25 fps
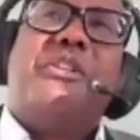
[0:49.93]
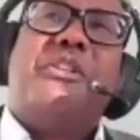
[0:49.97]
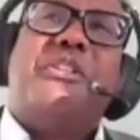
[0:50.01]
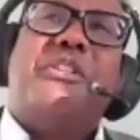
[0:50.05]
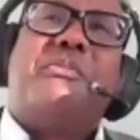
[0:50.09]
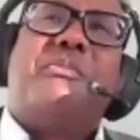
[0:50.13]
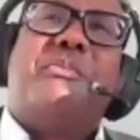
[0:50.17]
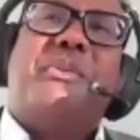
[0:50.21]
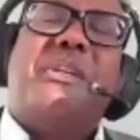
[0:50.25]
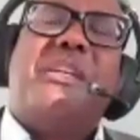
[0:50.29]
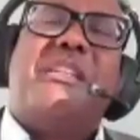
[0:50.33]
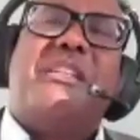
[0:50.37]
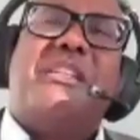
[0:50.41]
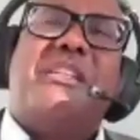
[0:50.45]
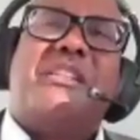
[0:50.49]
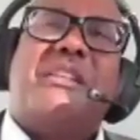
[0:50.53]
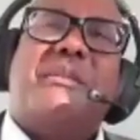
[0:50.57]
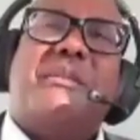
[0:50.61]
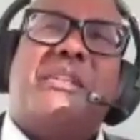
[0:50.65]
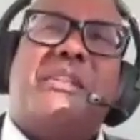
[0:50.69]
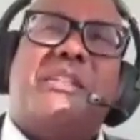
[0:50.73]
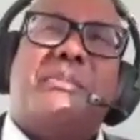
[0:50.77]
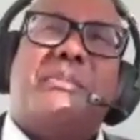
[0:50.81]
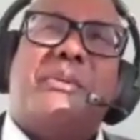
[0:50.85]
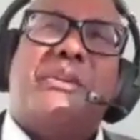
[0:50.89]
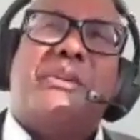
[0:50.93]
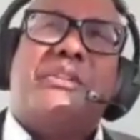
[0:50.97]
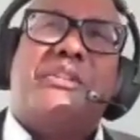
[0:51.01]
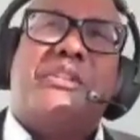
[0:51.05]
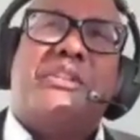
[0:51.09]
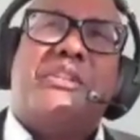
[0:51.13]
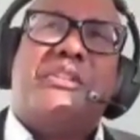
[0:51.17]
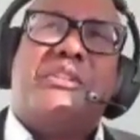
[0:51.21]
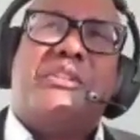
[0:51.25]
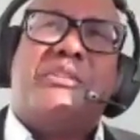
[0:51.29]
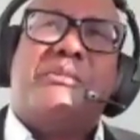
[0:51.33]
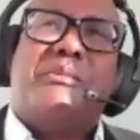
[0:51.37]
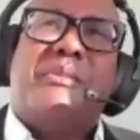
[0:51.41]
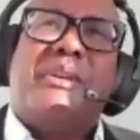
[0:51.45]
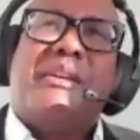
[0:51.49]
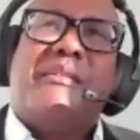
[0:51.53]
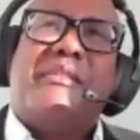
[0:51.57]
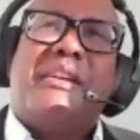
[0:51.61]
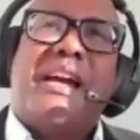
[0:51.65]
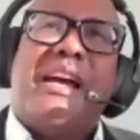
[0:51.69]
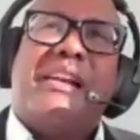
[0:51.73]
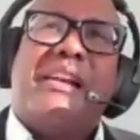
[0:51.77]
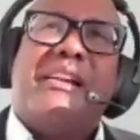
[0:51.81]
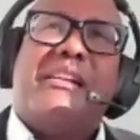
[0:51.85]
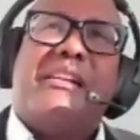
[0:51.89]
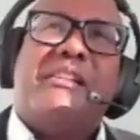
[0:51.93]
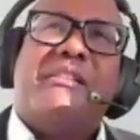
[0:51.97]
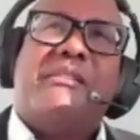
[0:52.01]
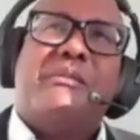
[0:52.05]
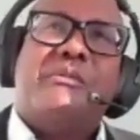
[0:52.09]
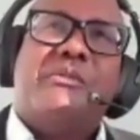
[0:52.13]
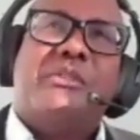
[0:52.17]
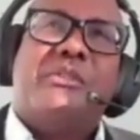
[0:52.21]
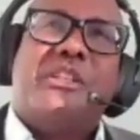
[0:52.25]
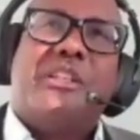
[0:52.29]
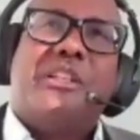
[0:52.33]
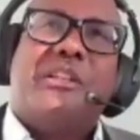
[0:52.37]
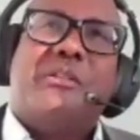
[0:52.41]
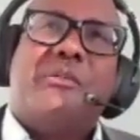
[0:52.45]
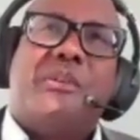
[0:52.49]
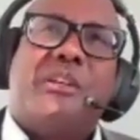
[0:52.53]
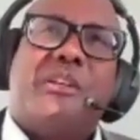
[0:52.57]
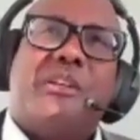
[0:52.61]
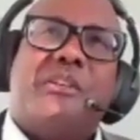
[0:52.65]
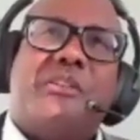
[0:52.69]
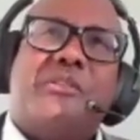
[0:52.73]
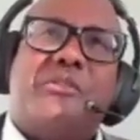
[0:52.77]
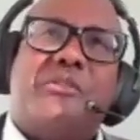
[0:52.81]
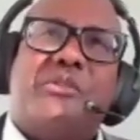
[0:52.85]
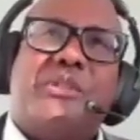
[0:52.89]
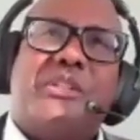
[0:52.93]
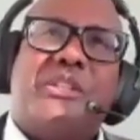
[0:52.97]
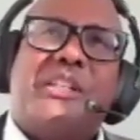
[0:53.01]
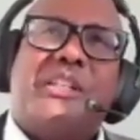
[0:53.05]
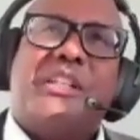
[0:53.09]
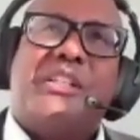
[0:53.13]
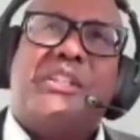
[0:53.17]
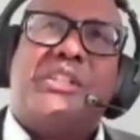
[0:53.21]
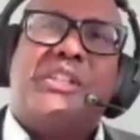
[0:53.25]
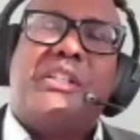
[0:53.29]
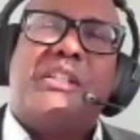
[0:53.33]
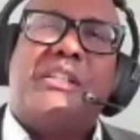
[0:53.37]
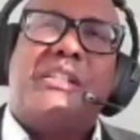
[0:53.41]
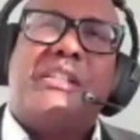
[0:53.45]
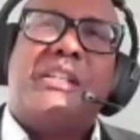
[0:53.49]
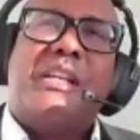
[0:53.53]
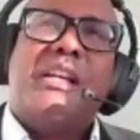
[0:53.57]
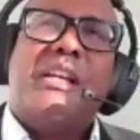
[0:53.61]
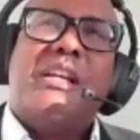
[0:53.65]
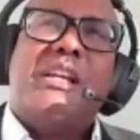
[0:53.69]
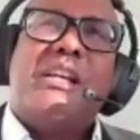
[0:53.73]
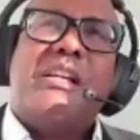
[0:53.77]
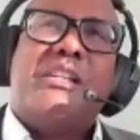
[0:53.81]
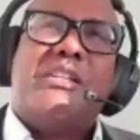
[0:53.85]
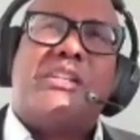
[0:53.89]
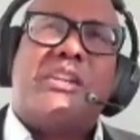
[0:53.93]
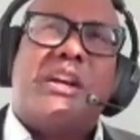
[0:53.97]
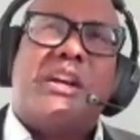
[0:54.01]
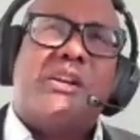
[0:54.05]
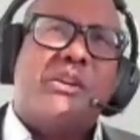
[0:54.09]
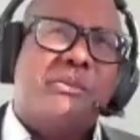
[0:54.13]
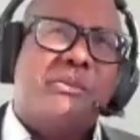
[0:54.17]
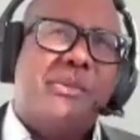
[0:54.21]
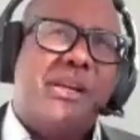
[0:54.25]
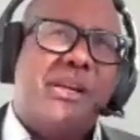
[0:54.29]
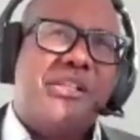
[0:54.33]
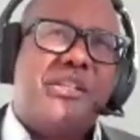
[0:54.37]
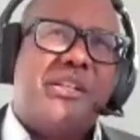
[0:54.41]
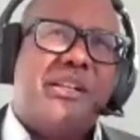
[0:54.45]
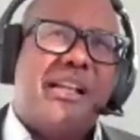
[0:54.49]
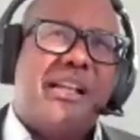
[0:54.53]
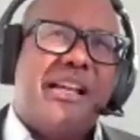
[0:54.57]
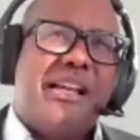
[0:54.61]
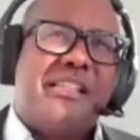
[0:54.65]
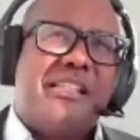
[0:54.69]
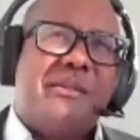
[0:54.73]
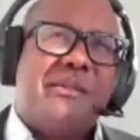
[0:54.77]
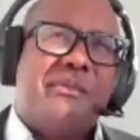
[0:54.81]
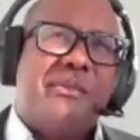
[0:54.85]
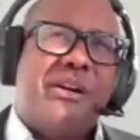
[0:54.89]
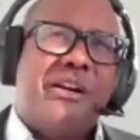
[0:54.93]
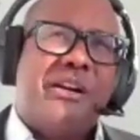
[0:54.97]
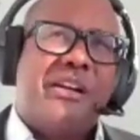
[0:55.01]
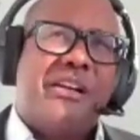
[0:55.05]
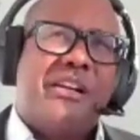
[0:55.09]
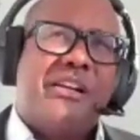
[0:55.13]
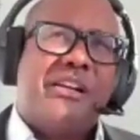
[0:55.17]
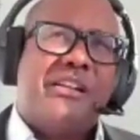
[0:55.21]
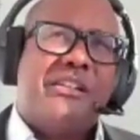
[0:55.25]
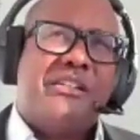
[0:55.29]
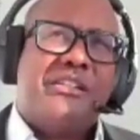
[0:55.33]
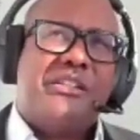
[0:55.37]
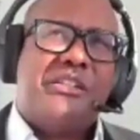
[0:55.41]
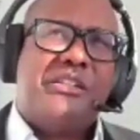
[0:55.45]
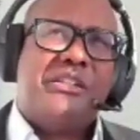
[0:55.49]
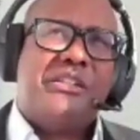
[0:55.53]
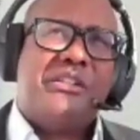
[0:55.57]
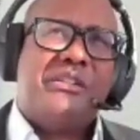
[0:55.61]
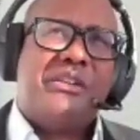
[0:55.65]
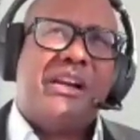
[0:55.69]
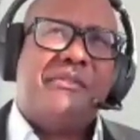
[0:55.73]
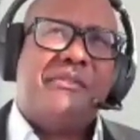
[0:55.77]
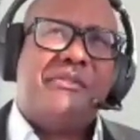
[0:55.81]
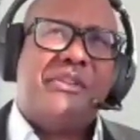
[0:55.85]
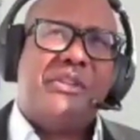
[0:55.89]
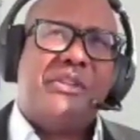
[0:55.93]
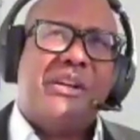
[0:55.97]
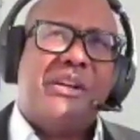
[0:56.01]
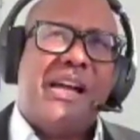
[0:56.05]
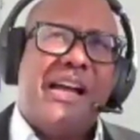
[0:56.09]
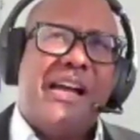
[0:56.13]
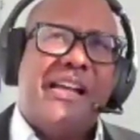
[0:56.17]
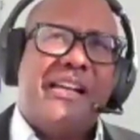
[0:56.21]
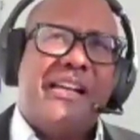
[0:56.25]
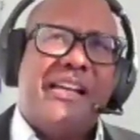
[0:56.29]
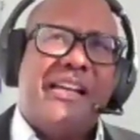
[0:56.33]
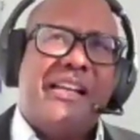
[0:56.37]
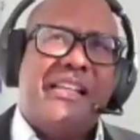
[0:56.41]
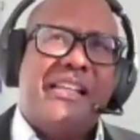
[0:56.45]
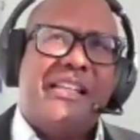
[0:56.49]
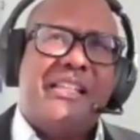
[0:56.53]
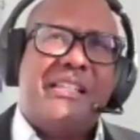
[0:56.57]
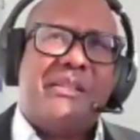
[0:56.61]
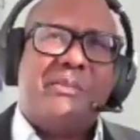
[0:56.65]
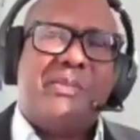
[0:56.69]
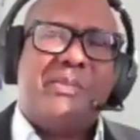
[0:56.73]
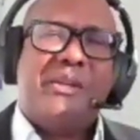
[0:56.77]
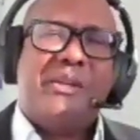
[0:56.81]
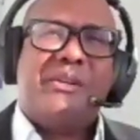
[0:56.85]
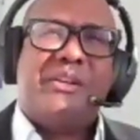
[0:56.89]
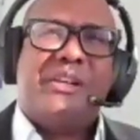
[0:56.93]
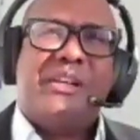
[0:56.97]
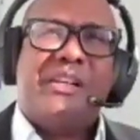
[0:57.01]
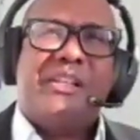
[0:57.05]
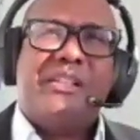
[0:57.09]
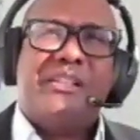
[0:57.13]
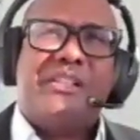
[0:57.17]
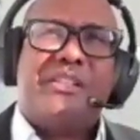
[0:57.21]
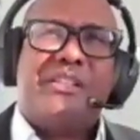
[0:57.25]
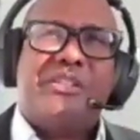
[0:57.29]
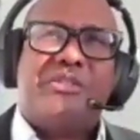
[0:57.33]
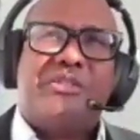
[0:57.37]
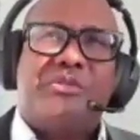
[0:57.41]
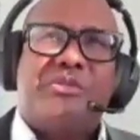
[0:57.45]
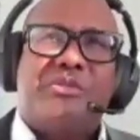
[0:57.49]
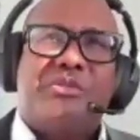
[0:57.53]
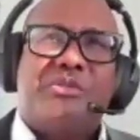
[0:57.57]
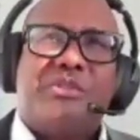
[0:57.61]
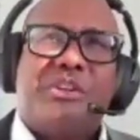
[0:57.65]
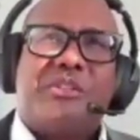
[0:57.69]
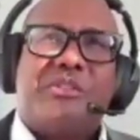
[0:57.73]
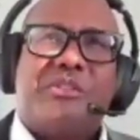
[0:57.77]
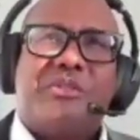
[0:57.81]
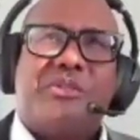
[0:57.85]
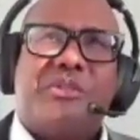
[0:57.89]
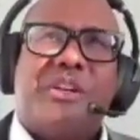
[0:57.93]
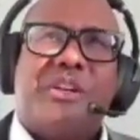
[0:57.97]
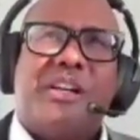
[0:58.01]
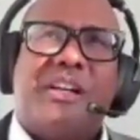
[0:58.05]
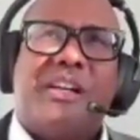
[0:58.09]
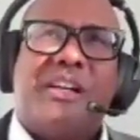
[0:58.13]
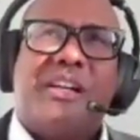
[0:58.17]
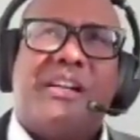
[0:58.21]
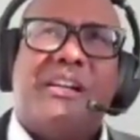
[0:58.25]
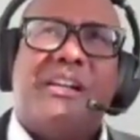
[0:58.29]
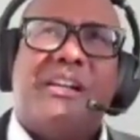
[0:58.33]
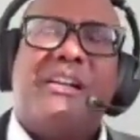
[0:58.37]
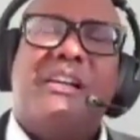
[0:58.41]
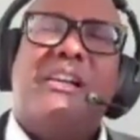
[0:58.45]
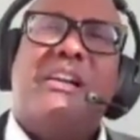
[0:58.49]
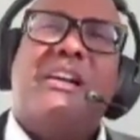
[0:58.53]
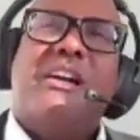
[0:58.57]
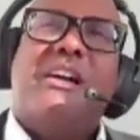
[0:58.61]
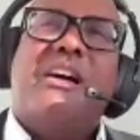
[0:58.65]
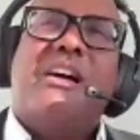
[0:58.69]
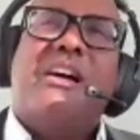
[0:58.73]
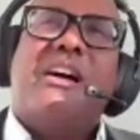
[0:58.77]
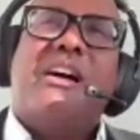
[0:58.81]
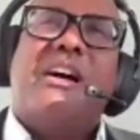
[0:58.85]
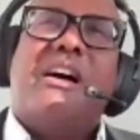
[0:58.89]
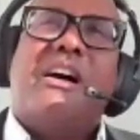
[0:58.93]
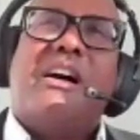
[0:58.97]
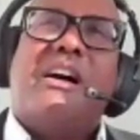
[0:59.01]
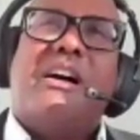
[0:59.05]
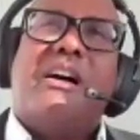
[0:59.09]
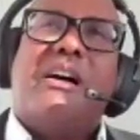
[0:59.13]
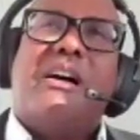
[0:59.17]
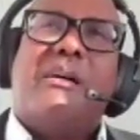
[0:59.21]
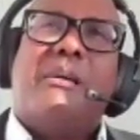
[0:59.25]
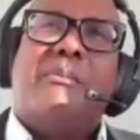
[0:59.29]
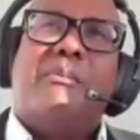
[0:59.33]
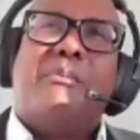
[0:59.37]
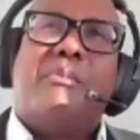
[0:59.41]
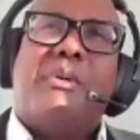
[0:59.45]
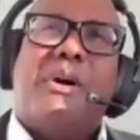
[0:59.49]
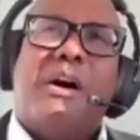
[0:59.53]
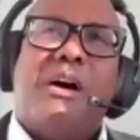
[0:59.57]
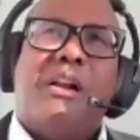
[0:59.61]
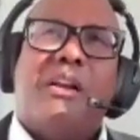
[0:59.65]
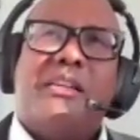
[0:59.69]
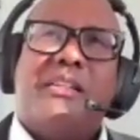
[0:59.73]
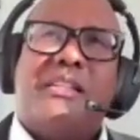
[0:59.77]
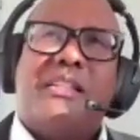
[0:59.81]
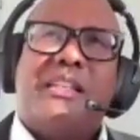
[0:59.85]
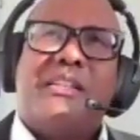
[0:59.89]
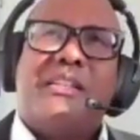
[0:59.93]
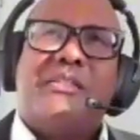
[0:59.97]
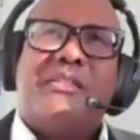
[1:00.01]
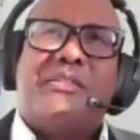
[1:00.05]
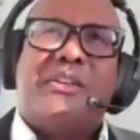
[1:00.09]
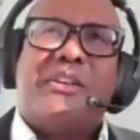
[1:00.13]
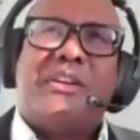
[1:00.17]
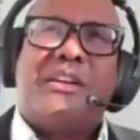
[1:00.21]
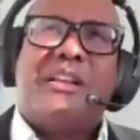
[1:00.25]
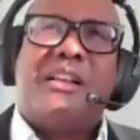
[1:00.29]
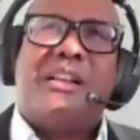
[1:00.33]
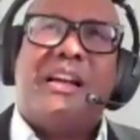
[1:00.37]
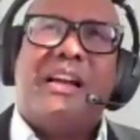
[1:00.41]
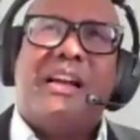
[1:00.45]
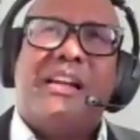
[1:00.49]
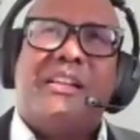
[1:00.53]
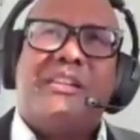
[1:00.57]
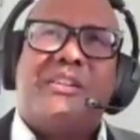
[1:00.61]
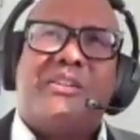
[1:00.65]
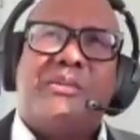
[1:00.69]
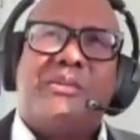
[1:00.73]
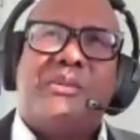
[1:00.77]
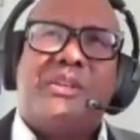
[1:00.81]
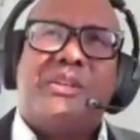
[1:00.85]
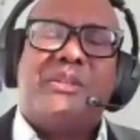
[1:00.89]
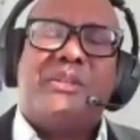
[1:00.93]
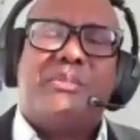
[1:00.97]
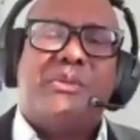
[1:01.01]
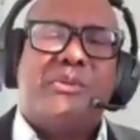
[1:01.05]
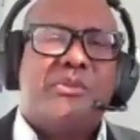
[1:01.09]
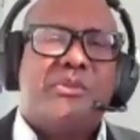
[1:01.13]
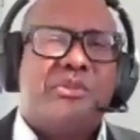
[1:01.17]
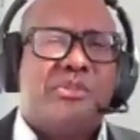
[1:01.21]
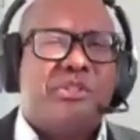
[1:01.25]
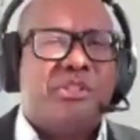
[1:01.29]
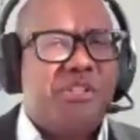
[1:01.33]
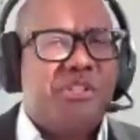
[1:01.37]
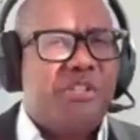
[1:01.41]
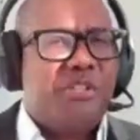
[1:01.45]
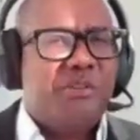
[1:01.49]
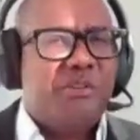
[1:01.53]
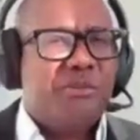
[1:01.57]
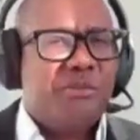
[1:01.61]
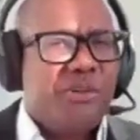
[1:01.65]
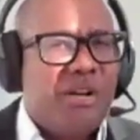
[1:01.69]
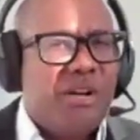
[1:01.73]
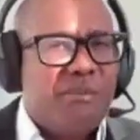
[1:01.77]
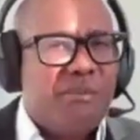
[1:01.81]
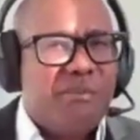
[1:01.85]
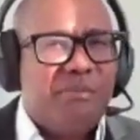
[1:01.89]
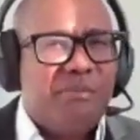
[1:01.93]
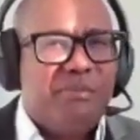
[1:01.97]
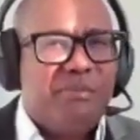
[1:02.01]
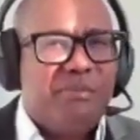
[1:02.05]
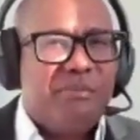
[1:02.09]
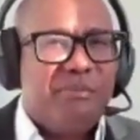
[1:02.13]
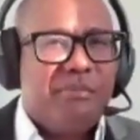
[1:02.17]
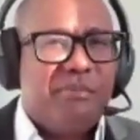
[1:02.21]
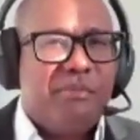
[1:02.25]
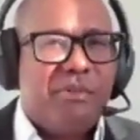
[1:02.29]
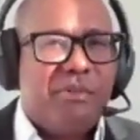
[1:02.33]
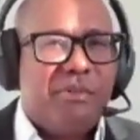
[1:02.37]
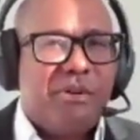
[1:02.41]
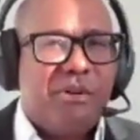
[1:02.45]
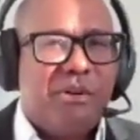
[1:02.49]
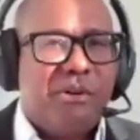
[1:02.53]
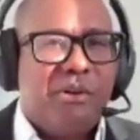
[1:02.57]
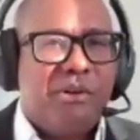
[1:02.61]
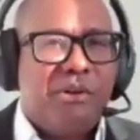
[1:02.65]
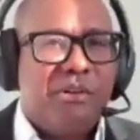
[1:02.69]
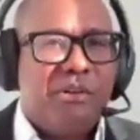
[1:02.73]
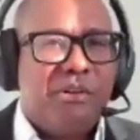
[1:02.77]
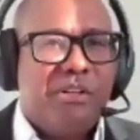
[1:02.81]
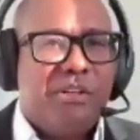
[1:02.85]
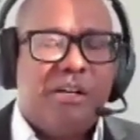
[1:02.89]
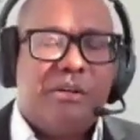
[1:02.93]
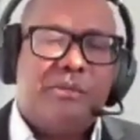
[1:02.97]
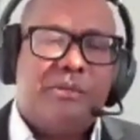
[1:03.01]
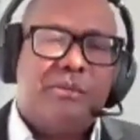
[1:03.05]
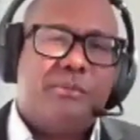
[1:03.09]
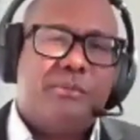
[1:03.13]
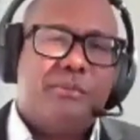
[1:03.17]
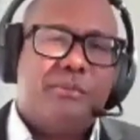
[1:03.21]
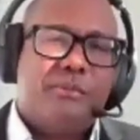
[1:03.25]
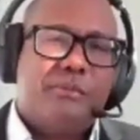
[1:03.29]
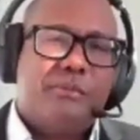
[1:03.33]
you could speak to some experiences that you may have had in dealing with other jurisdictions. So I know you mentioned Latin America. Have you had any experience structuring policies for clients who are exposed to Europe? Or no?